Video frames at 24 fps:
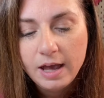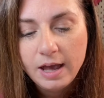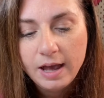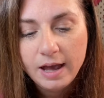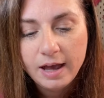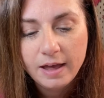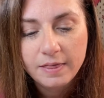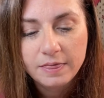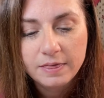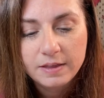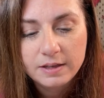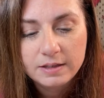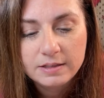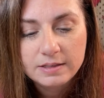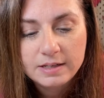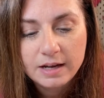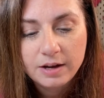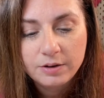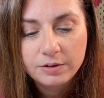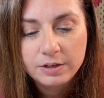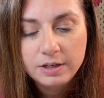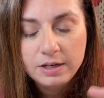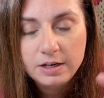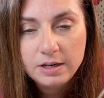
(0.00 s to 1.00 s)
And then
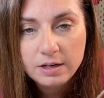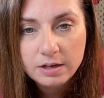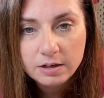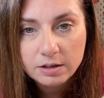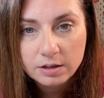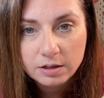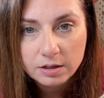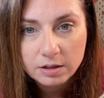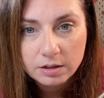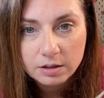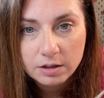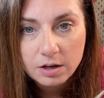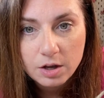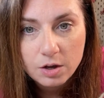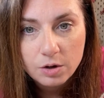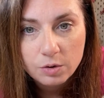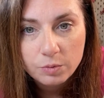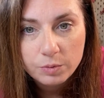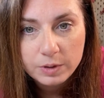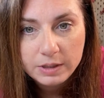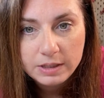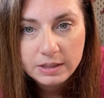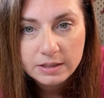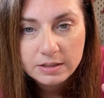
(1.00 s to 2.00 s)
down here,
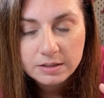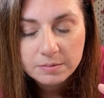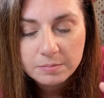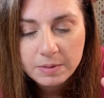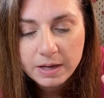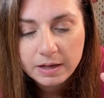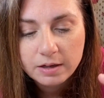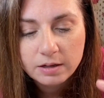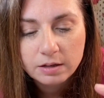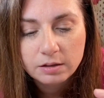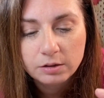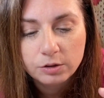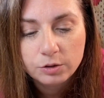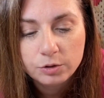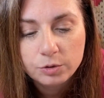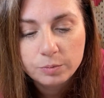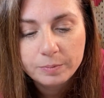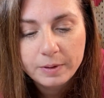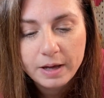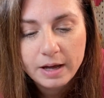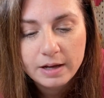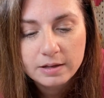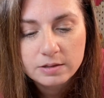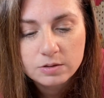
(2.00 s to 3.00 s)
we need to make a loop
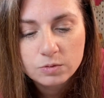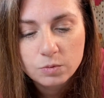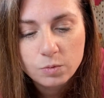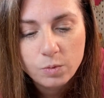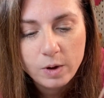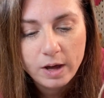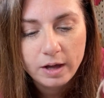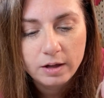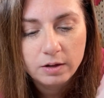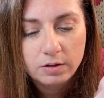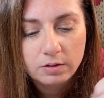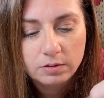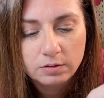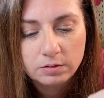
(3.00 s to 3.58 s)
as well.